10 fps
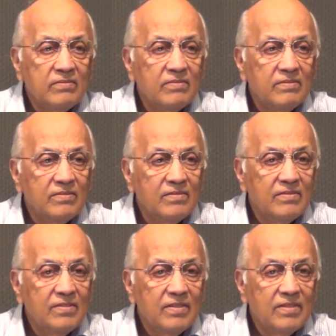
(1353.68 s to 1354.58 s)

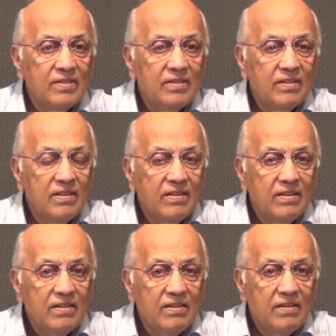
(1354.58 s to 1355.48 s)

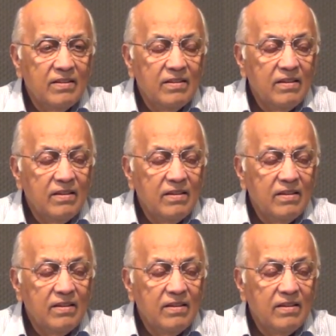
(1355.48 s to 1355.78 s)
(no one is talking)